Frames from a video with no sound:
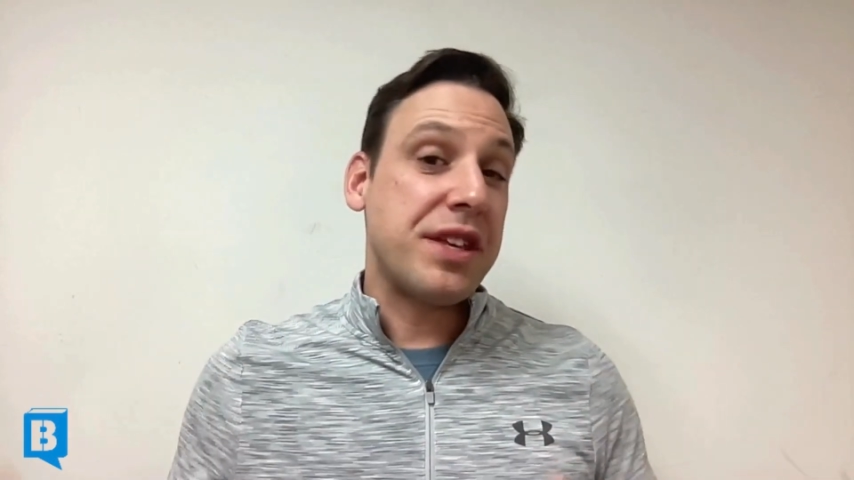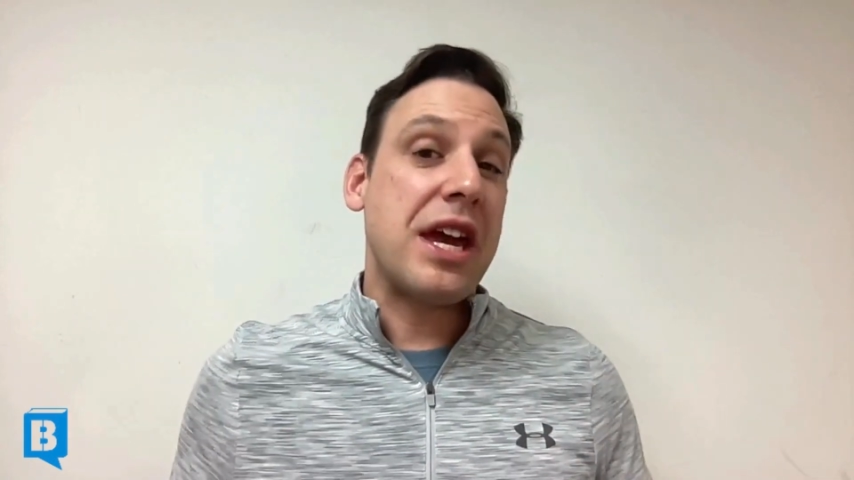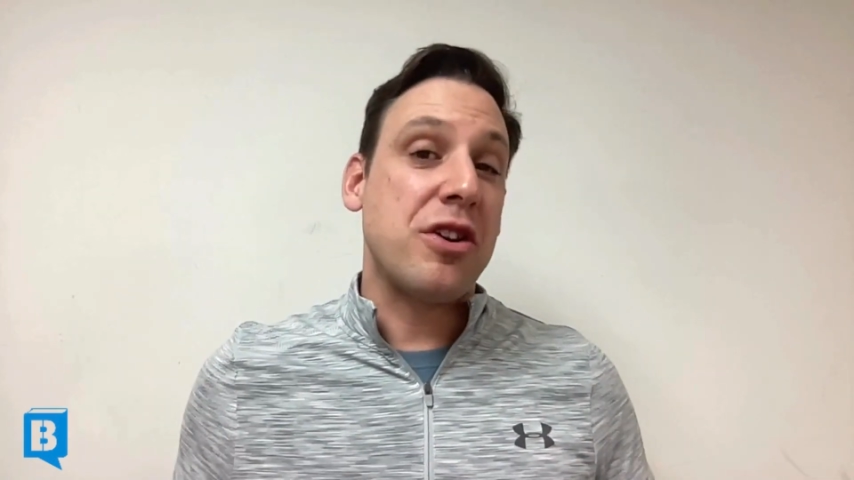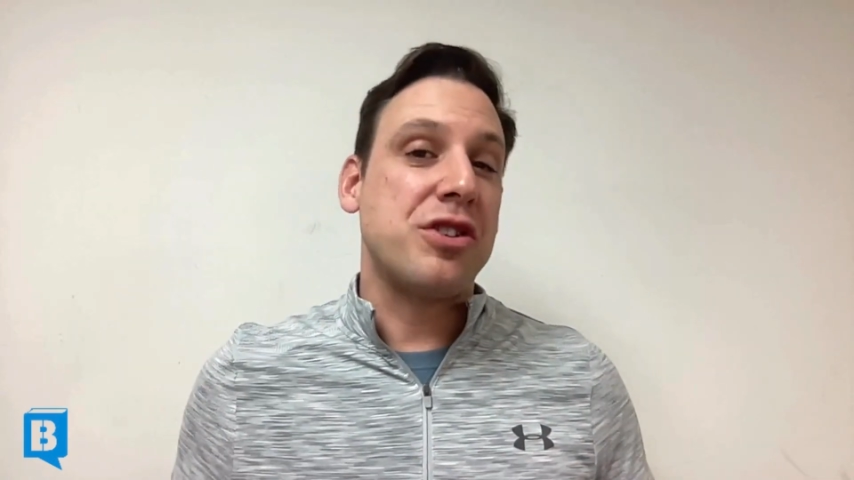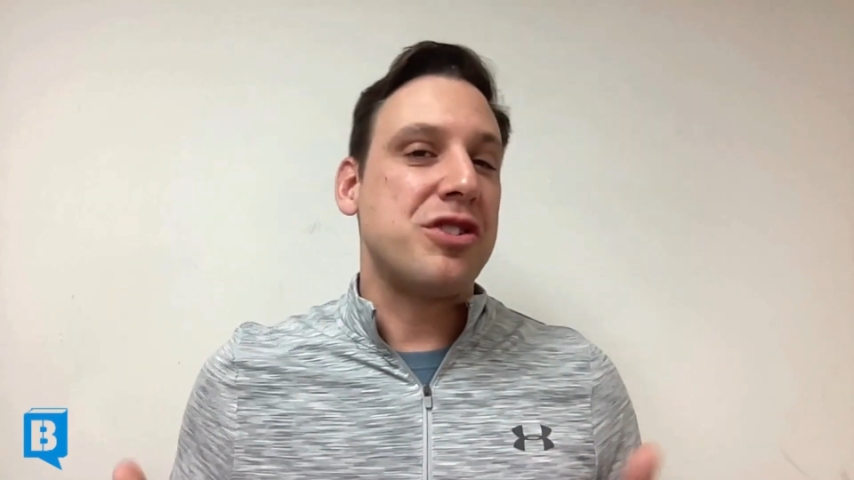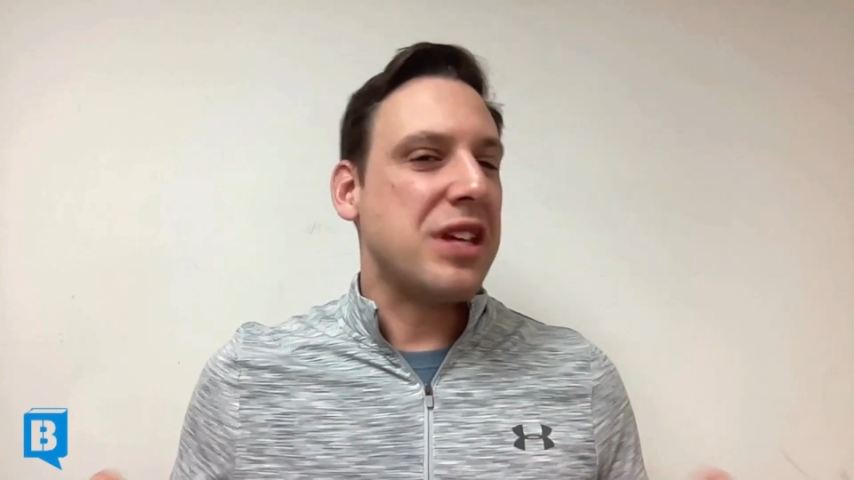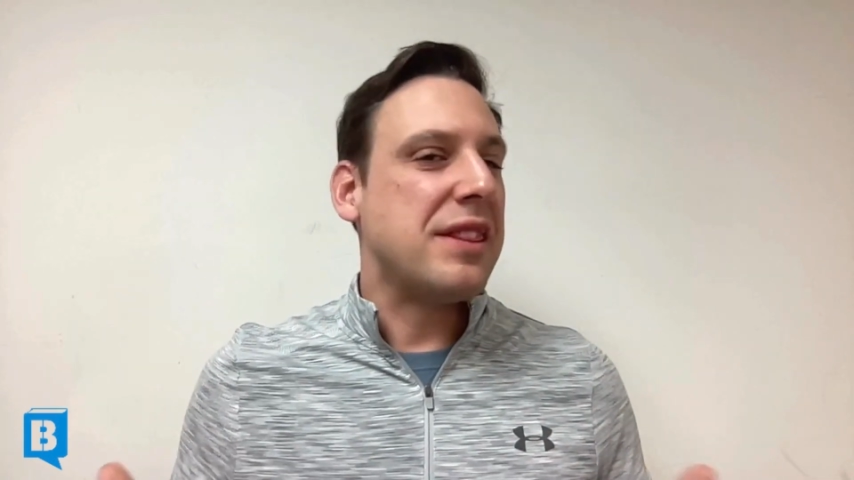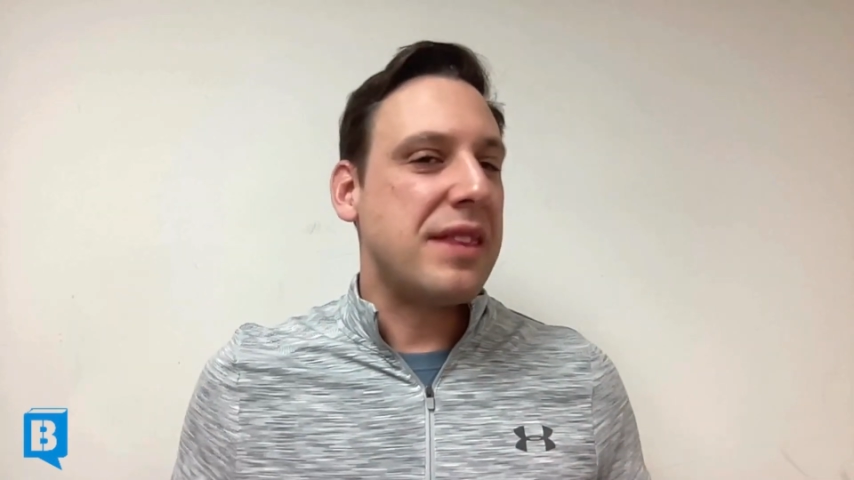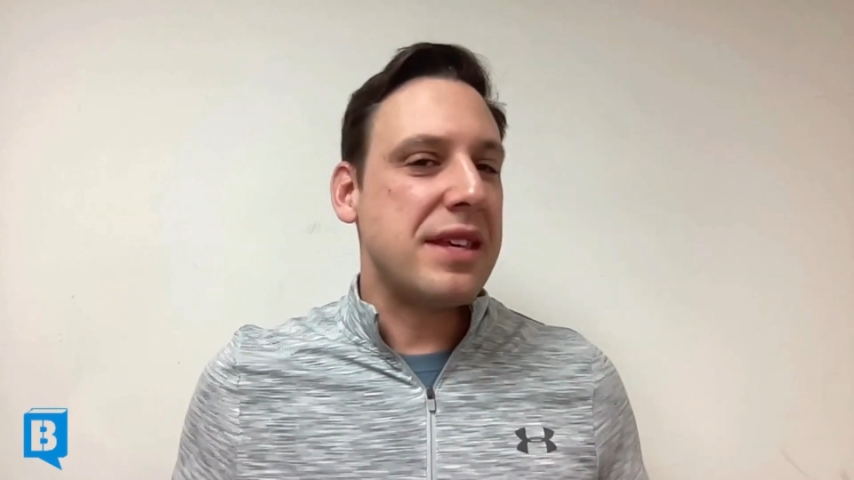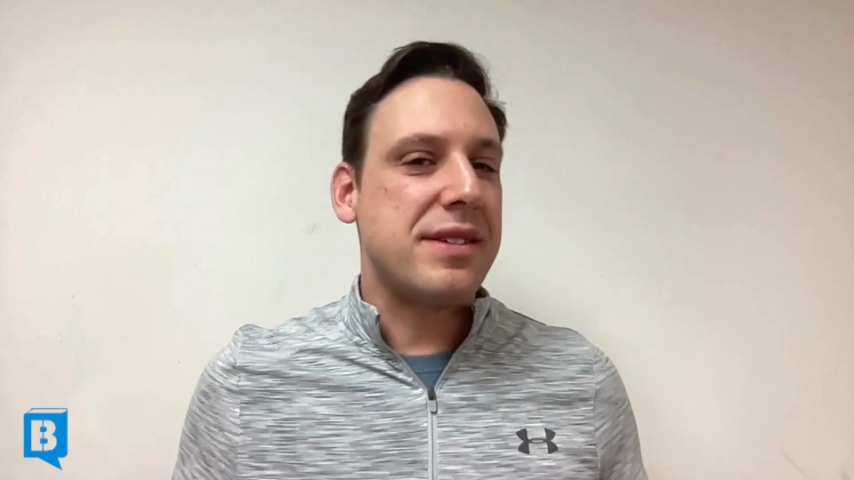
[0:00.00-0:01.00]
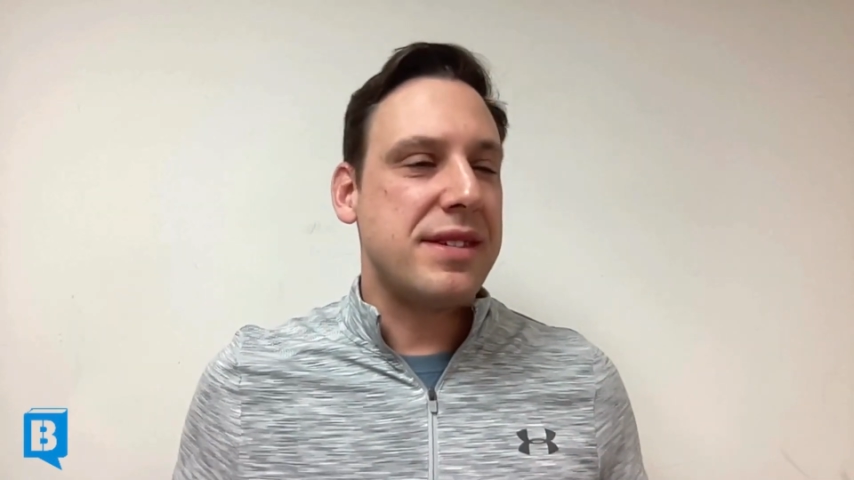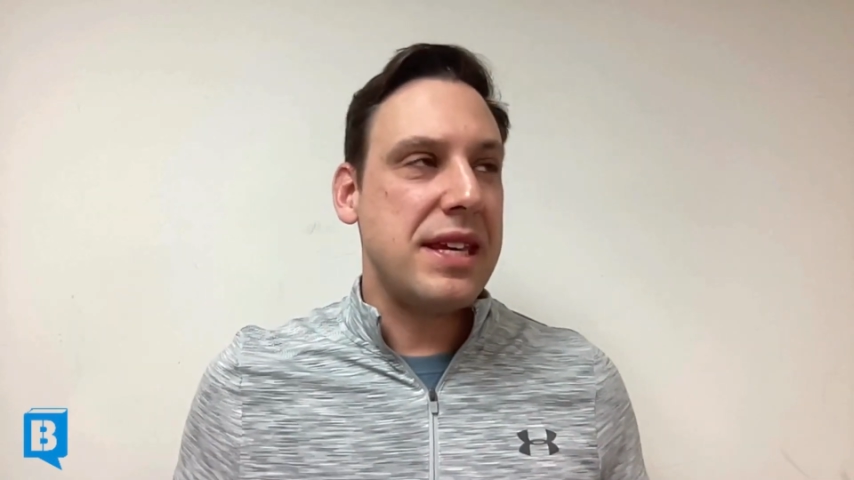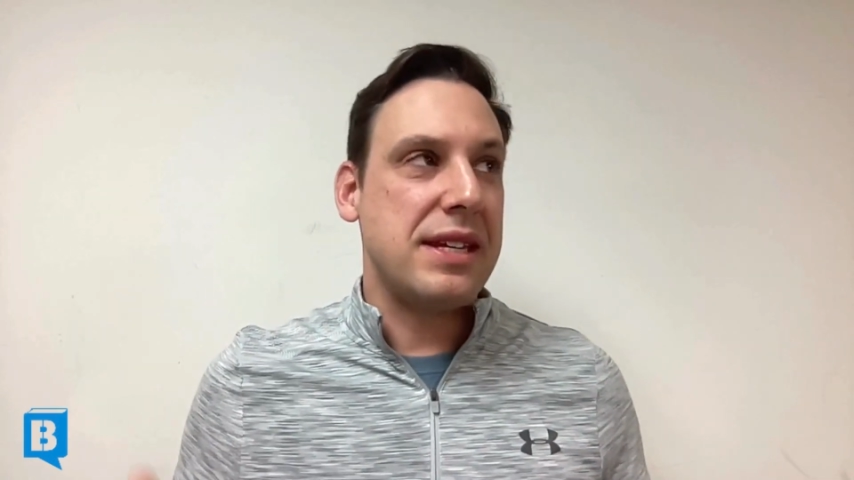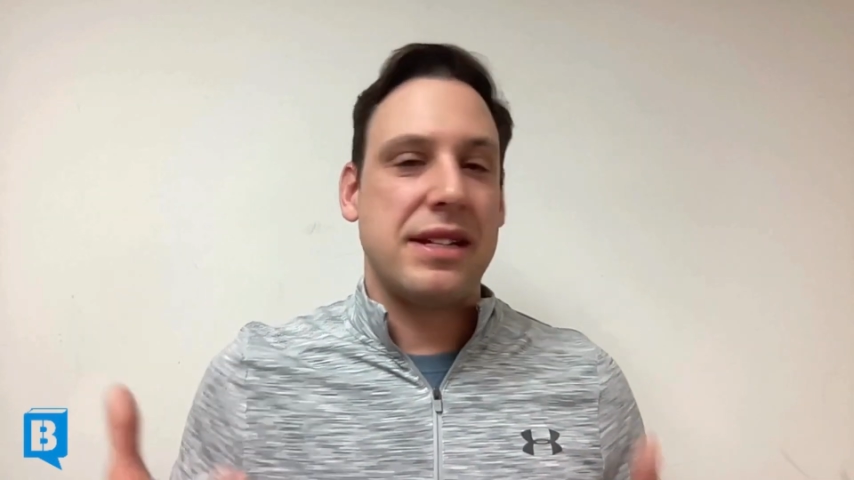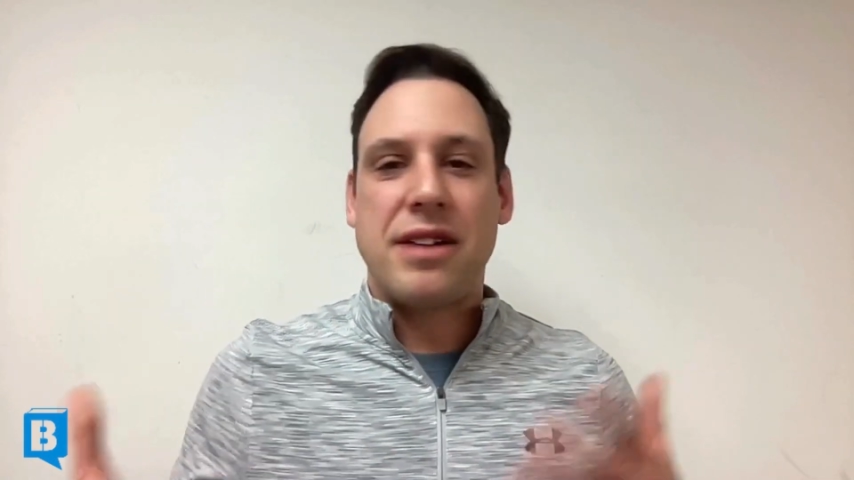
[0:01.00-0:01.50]
characters in this
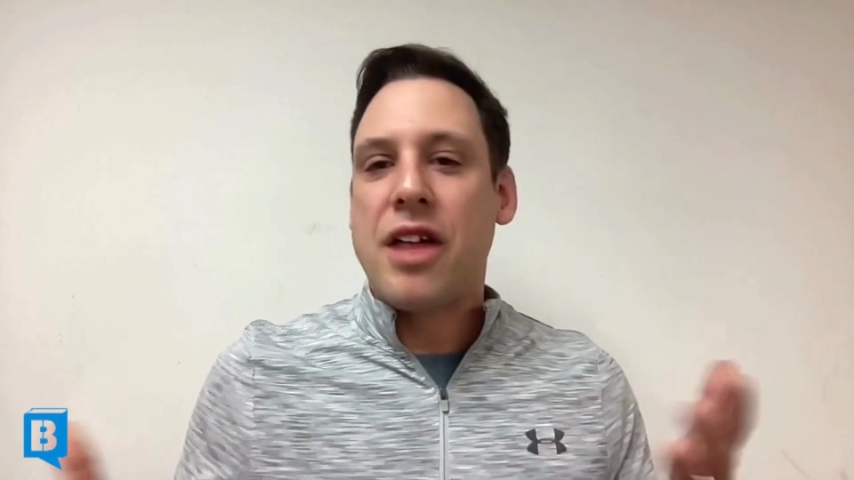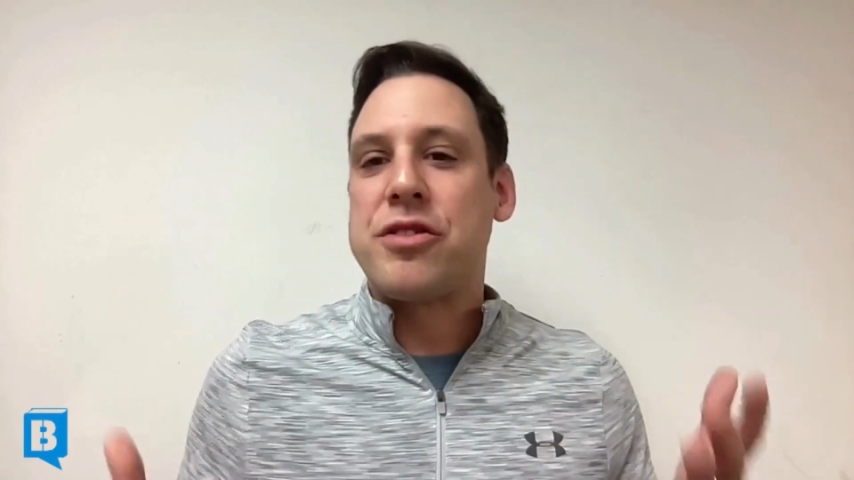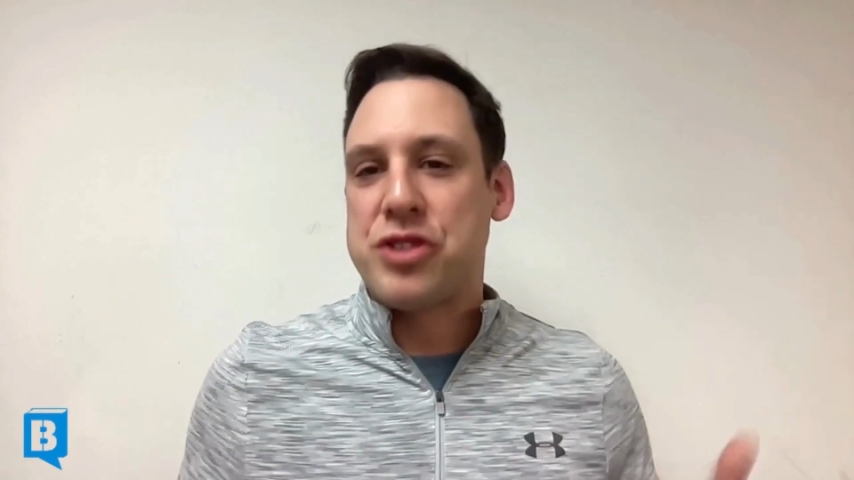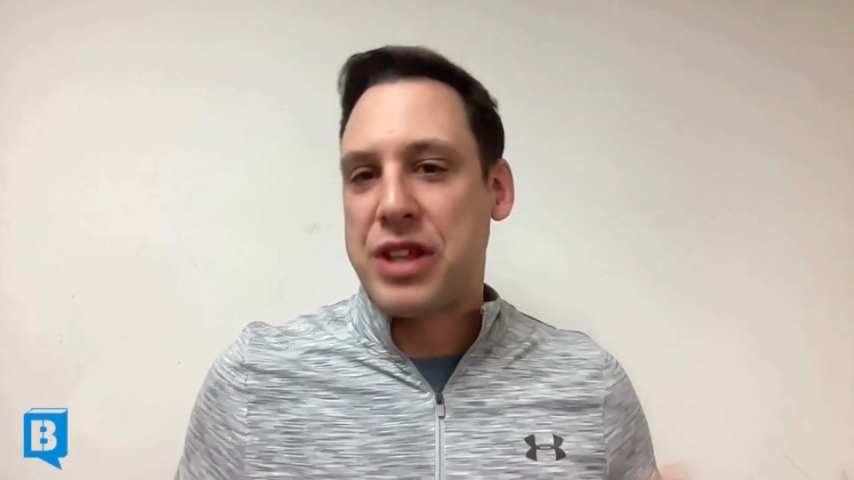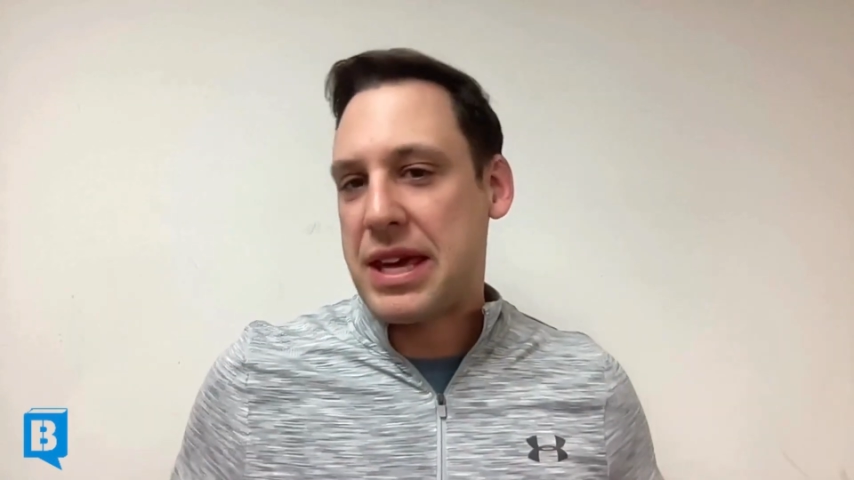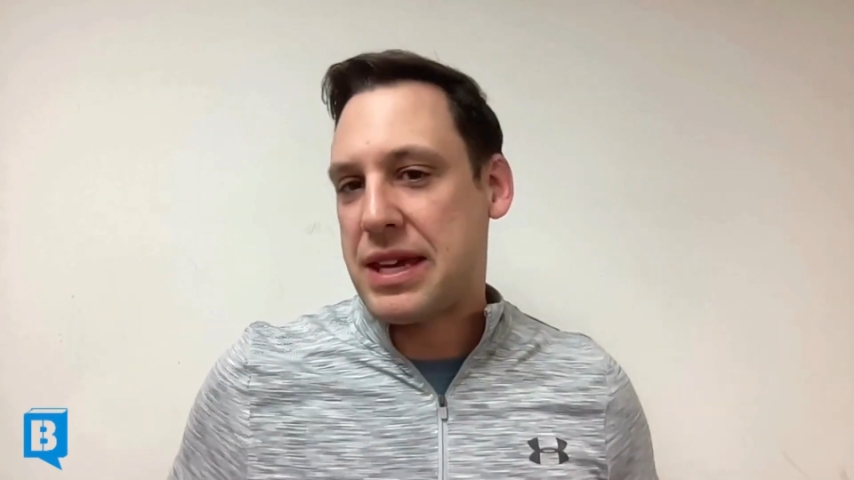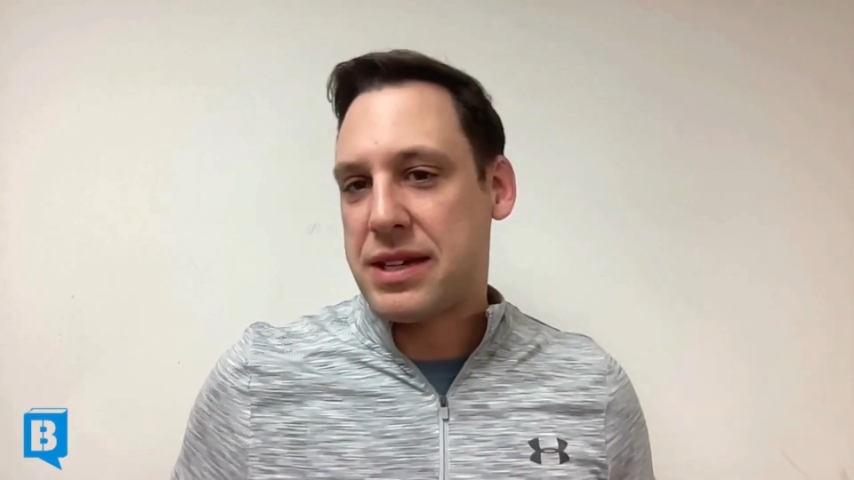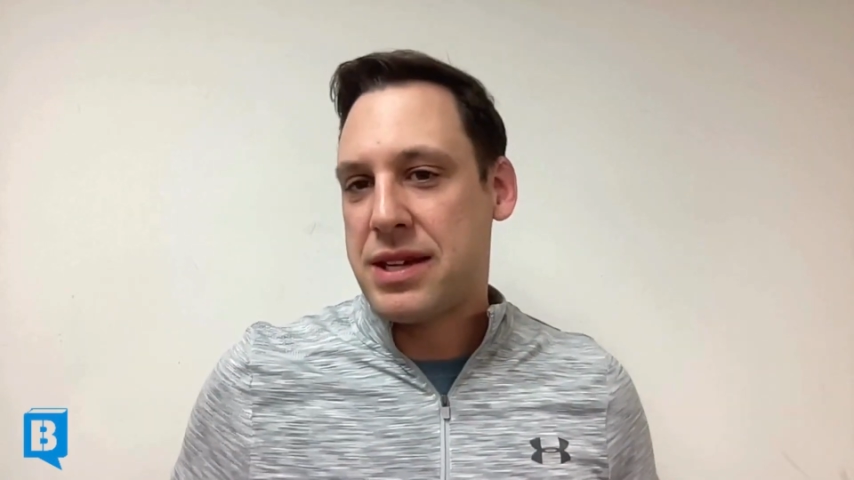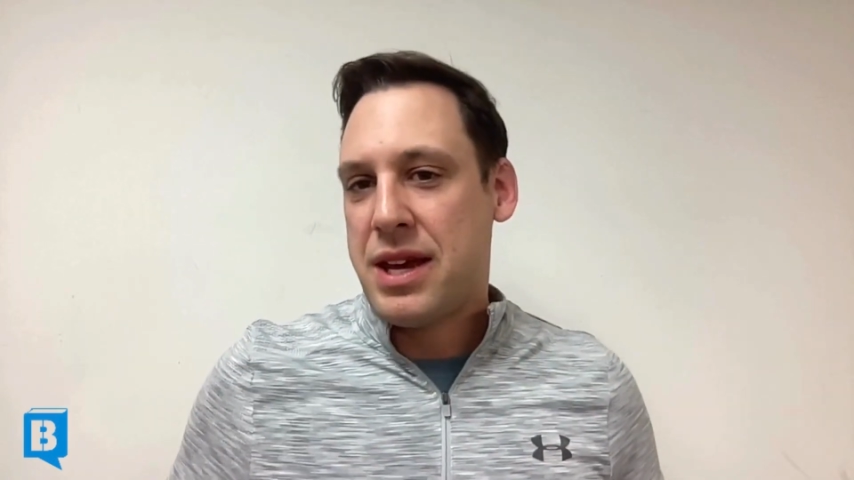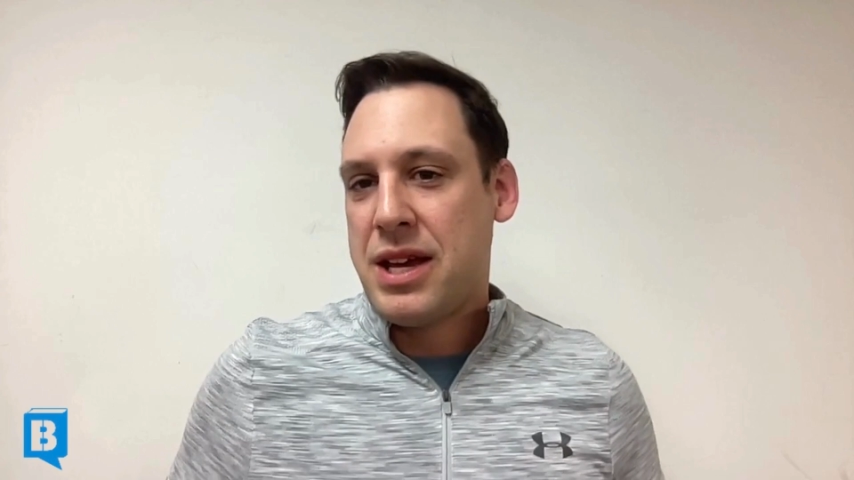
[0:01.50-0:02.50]
scene and others like it.